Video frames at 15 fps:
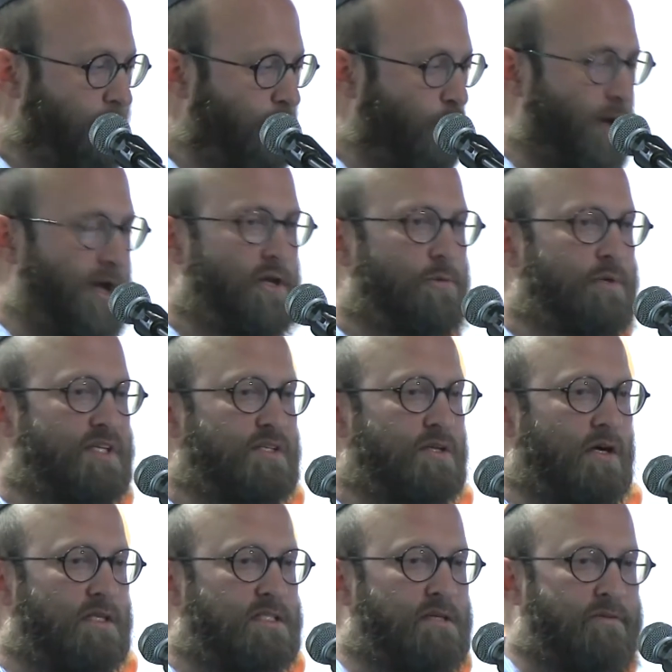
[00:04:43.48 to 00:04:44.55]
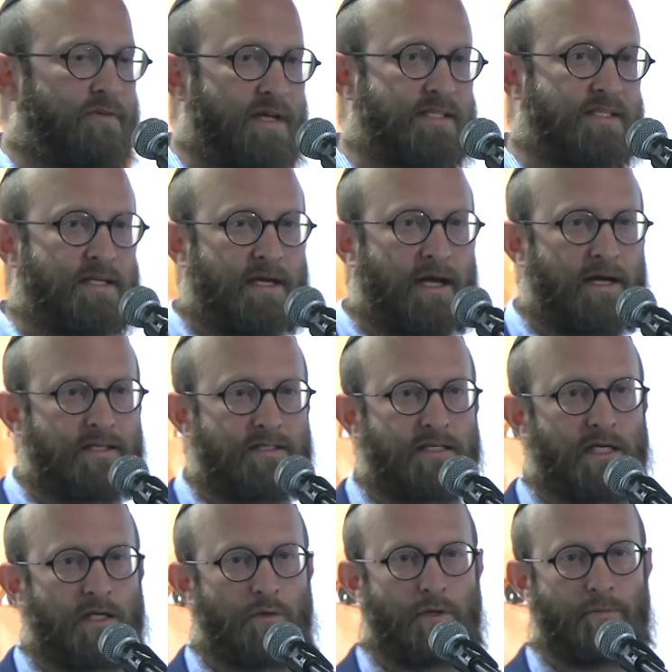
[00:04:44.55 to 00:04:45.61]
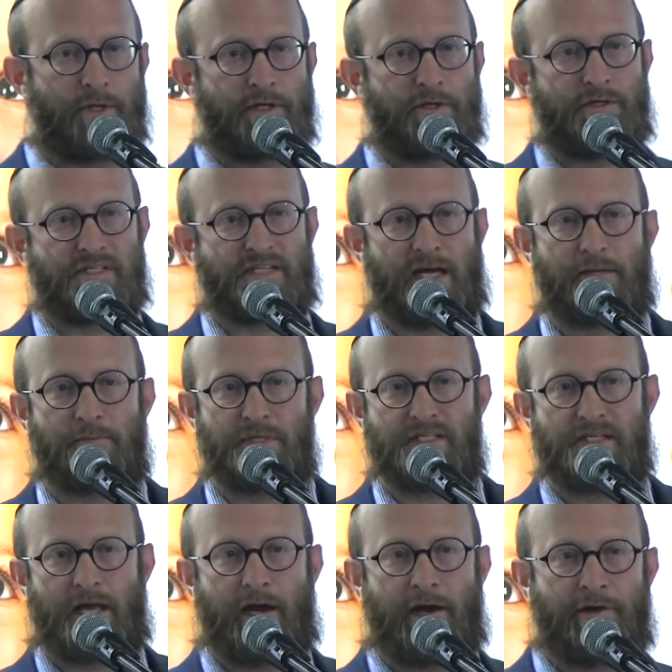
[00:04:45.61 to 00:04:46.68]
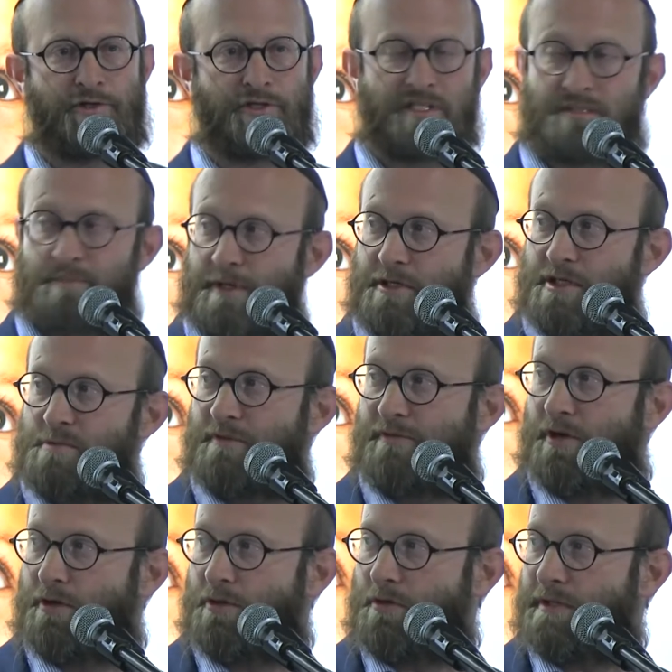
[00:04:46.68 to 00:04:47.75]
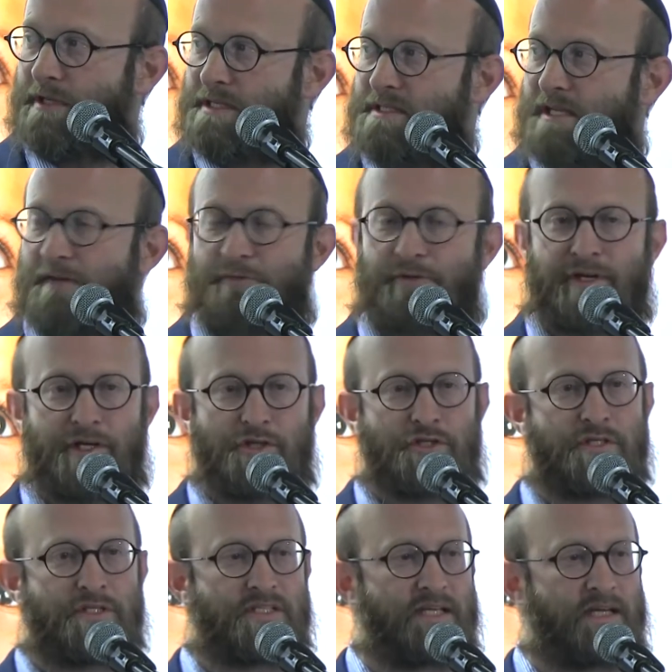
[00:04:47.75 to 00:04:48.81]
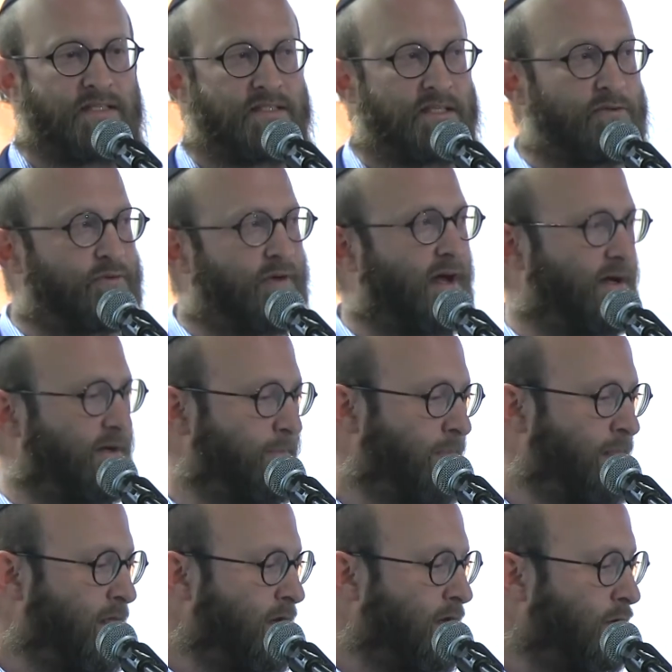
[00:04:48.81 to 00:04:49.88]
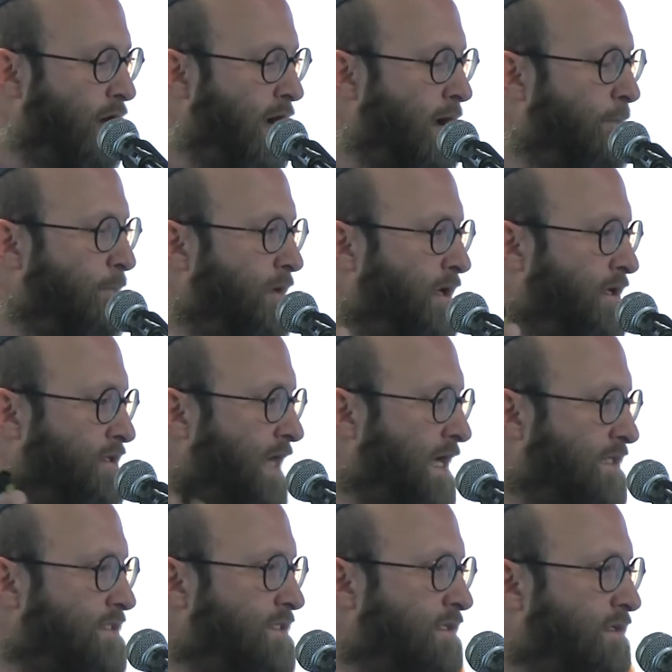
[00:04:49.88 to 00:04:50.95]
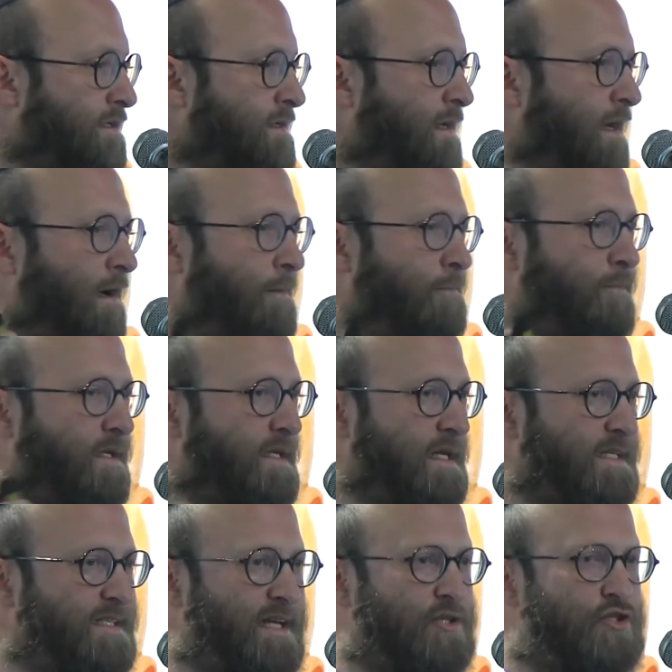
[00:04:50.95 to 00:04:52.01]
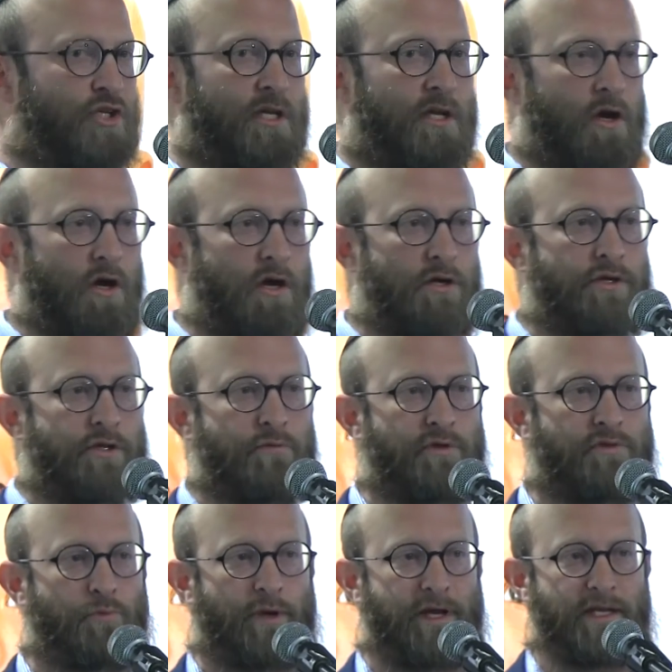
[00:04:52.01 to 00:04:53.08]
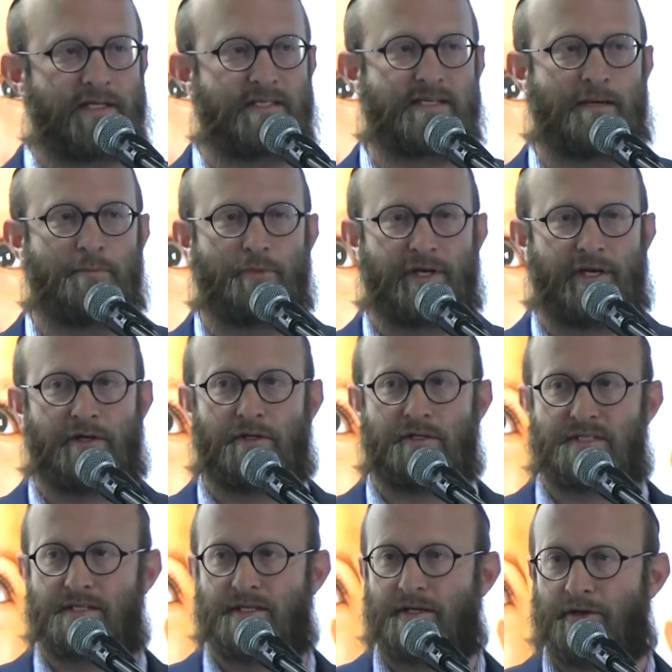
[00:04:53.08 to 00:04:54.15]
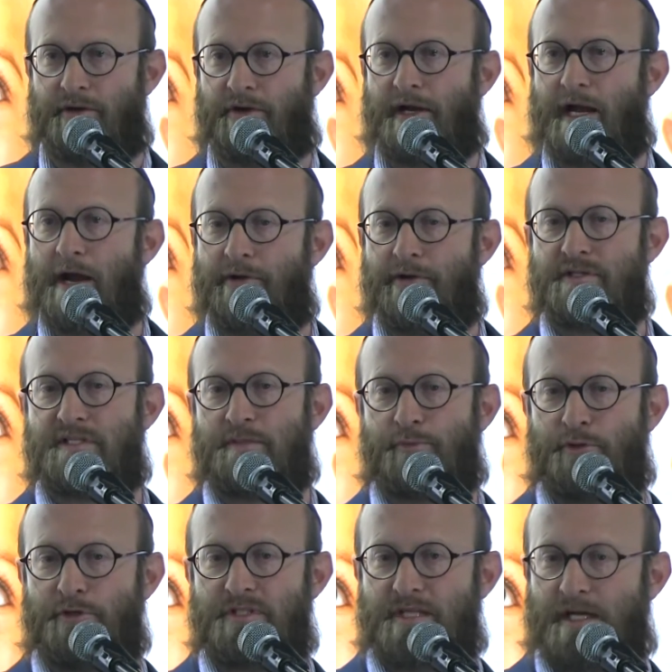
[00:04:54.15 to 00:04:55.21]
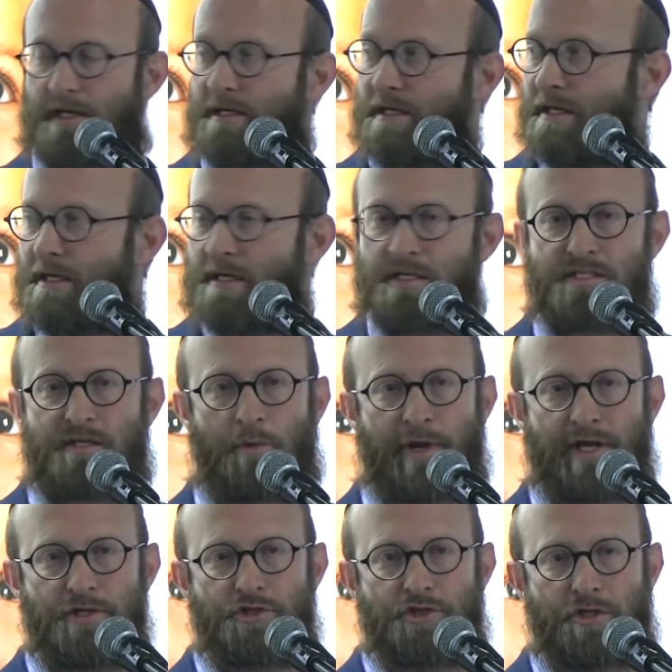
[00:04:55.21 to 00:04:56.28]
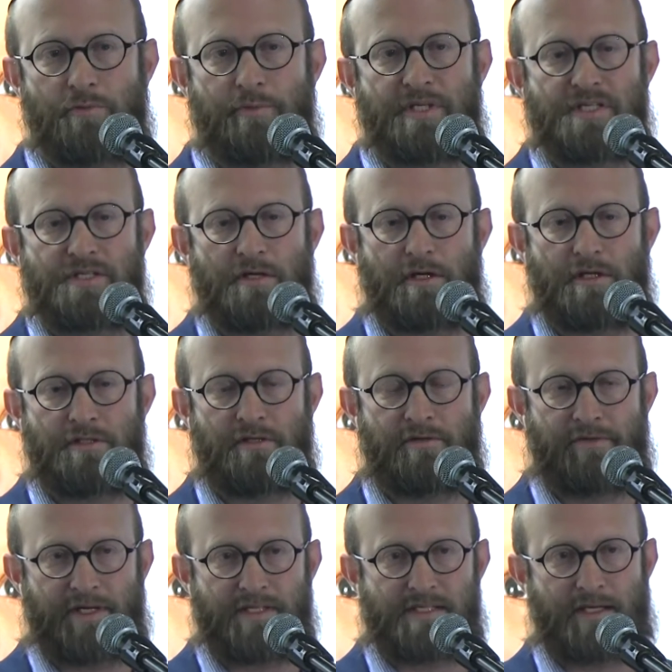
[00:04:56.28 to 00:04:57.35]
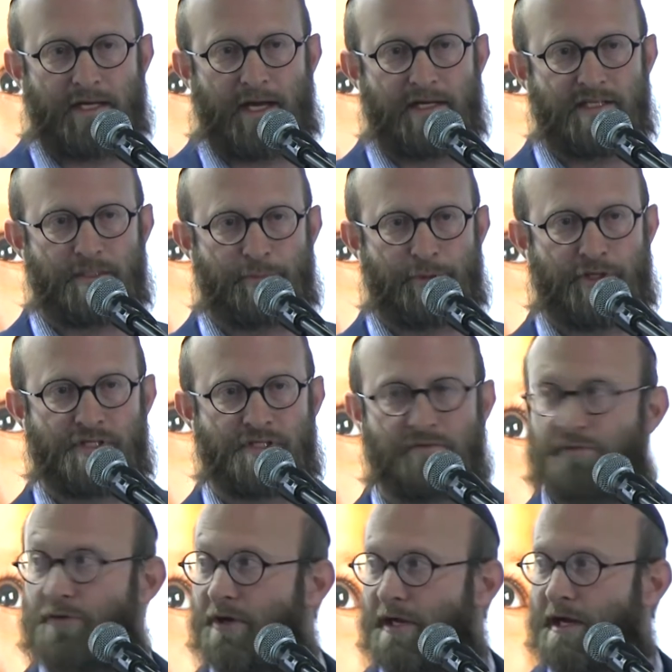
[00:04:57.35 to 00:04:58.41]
when do we start investigating a woman who's had miscarriages? Because we've got all these definitions that differ, that essentially argue with when is somebody considered a recurrent aborter. So when should we start to investigate a person for